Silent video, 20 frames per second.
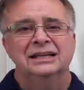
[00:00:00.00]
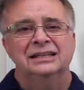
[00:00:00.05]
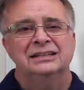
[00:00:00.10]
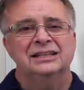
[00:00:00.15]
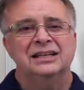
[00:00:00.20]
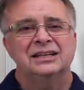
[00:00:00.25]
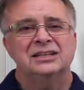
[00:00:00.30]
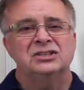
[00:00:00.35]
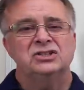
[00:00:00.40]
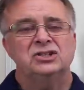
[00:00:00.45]

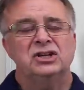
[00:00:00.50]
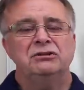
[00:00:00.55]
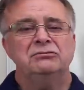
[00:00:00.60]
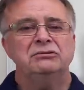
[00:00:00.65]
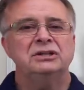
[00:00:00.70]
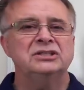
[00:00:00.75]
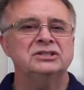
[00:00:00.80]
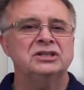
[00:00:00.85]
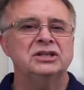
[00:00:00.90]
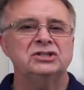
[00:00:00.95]
that
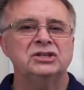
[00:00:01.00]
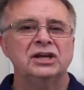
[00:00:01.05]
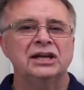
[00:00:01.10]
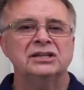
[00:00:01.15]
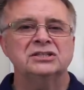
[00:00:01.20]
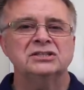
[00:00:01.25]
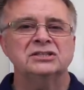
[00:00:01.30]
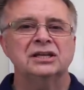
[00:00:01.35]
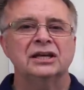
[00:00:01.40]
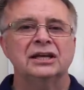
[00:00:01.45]
generally
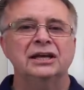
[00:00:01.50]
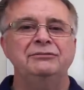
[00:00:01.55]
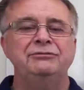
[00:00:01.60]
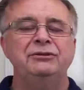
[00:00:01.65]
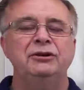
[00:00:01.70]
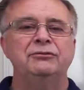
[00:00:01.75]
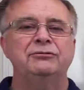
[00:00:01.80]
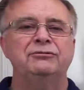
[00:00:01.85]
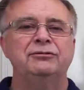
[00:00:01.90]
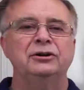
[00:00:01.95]
suggests that if
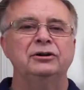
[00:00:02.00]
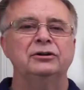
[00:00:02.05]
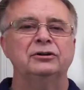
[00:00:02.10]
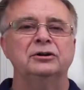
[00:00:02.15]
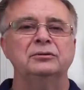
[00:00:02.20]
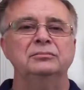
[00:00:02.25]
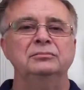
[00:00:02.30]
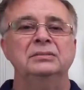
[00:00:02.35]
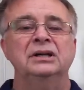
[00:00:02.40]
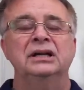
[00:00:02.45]
you follow
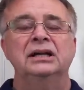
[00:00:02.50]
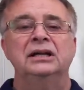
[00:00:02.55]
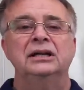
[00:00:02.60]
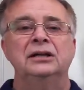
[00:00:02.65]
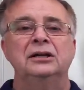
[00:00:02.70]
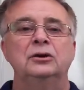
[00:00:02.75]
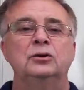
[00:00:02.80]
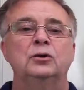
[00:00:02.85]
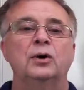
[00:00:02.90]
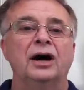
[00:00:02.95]
them,
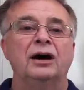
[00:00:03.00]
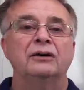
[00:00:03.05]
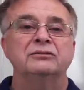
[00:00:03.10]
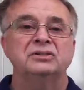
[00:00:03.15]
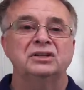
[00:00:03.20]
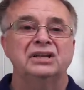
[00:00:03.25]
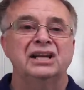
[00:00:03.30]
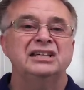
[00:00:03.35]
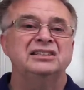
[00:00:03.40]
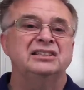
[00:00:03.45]
you quite
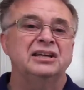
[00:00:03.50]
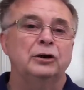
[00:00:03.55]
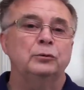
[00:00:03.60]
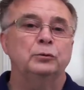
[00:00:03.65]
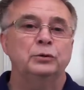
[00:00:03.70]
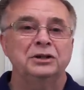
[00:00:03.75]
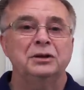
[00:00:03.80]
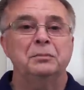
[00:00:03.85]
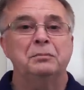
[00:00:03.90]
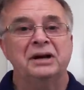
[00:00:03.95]
often end up
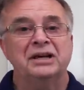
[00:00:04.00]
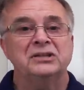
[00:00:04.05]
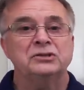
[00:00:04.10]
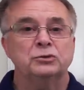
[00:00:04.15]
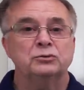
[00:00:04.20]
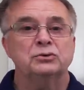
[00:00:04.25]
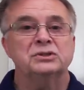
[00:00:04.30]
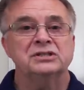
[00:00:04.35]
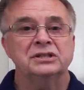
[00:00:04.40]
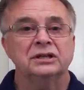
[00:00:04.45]
with a better
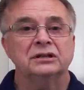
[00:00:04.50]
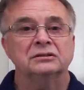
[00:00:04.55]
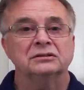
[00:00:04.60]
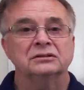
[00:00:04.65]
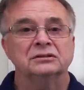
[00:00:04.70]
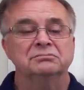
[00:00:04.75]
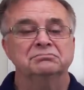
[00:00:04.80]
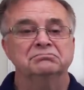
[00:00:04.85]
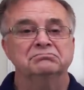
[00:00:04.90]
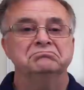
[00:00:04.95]

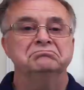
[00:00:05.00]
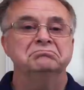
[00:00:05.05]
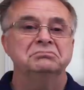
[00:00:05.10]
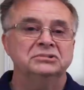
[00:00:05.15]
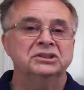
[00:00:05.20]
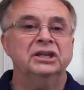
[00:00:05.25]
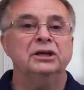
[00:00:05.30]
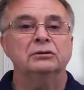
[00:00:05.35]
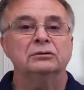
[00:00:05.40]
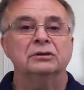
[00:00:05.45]
result.
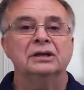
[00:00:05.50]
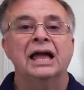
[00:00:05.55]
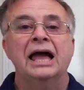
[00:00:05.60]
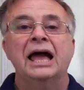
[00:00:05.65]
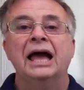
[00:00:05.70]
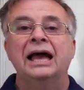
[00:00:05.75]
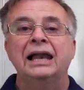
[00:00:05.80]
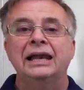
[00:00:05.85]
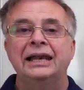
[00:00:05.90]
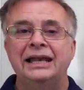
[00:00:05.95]
So
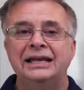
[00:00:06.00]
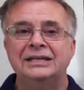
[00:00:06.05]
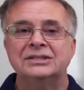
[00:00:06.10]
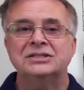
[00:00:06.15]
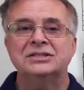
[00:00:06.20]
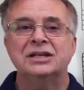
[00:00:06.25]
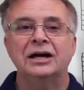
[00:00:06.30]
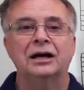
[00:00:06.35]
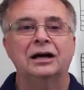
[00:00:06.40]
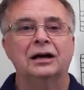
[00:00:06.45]
let's
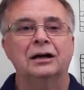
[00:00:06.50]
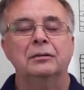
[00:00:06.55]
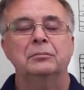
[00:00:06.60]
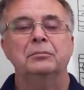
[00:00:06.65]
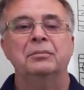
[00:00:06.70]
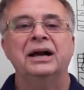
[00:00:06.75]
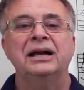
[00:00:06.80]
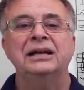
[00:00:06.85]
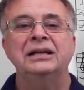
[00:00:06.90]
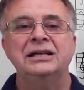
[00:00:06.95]
start
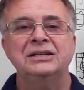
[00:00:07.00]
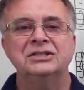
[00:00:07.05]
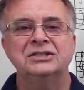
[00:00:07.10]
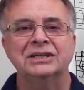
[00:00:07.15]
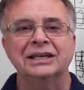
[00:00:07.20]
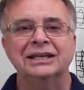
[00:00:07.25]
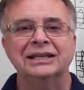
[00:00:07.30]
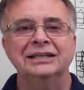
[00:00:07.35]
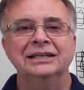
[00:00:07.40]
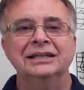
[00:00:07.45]
by
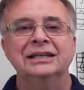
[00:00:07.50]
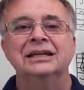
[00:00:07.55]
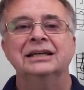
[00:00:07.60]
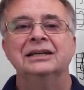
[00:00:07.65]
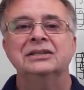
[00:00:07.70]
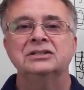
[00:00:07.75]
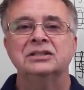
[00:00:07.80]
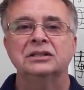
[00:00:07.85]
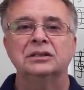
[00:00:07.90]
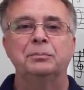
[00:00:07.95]
listening
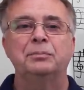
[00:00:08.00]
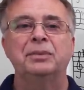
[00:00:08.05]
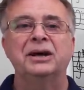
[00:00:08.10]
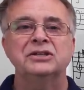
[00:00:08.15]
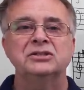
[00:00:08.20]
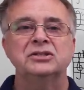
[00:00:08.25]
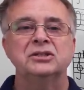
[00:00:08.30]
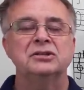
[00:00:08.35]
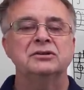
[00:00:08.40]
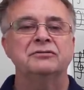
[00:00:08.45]
to the
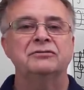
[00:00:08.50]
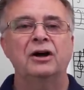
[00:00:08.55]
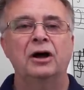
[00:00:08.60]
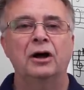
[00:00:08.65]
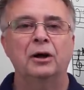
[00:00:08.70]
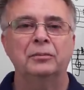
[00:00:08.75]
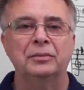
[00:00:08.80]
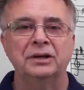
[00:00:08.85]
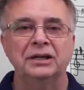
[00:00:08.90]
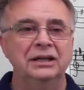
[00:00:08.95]
passage of
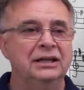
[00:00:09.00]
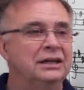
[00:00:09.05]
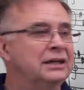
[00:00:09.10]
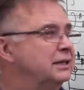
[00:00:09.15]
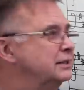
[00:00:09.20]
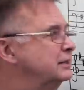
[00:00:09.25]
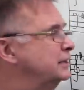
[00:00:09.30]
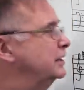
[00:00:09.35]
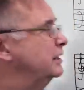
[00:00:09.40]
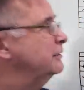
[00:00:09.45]
harmony
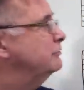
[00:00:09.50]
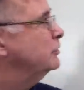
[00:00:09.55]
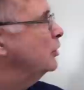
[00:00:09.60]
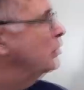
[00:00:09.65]
that I've